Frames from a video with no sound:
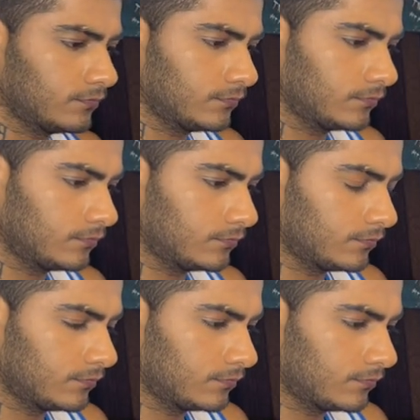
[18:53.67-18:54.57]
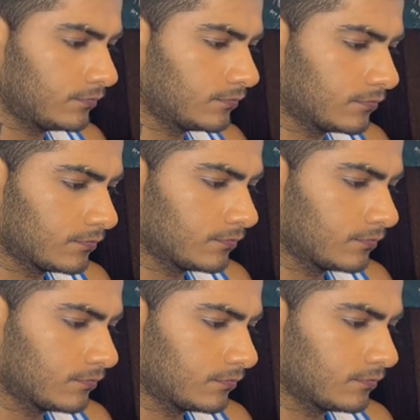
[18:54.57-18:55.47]

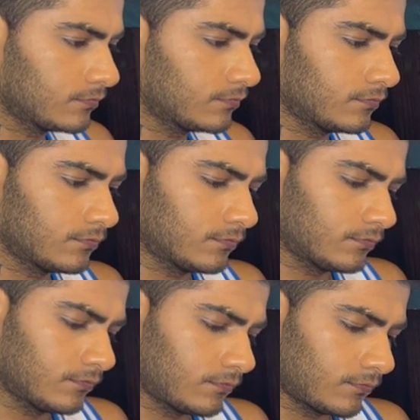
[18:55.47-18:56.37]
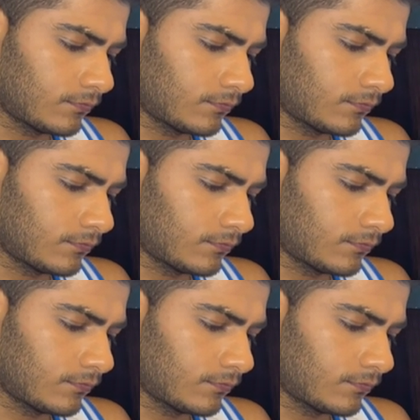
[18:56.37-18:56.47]
No one is speaking in this clip.